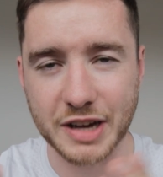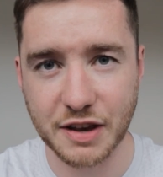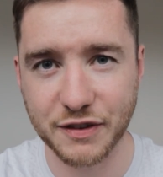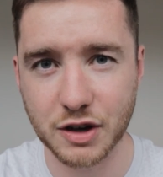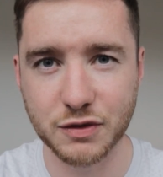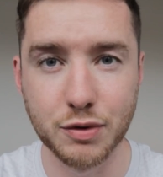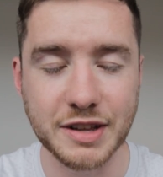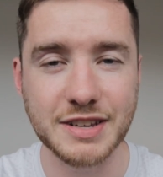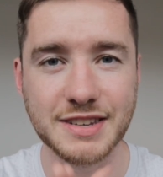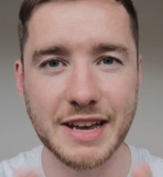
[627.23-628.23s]
I guess first of all, you
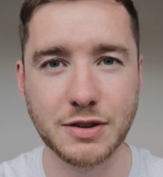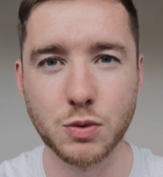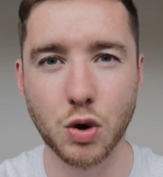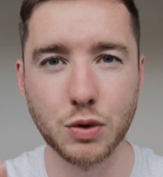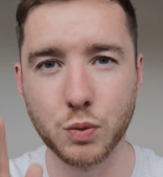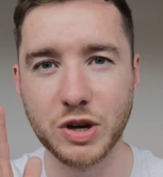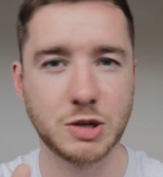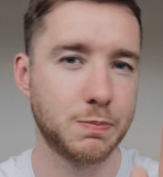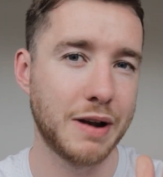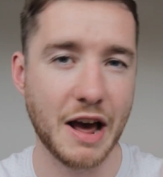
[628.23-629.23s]
need to settle on
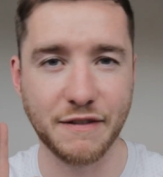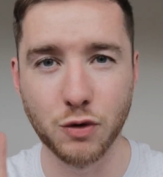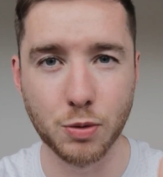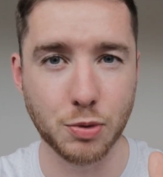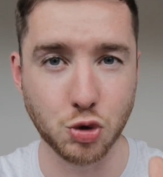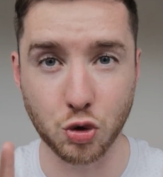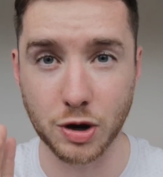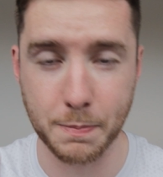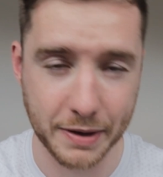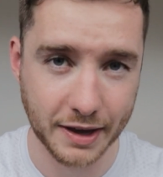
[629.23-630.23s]
which platform you're going
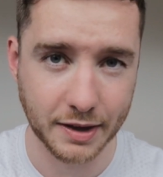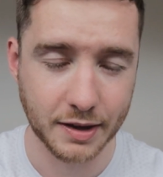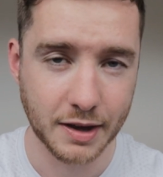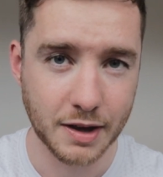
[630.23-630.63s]
to pick.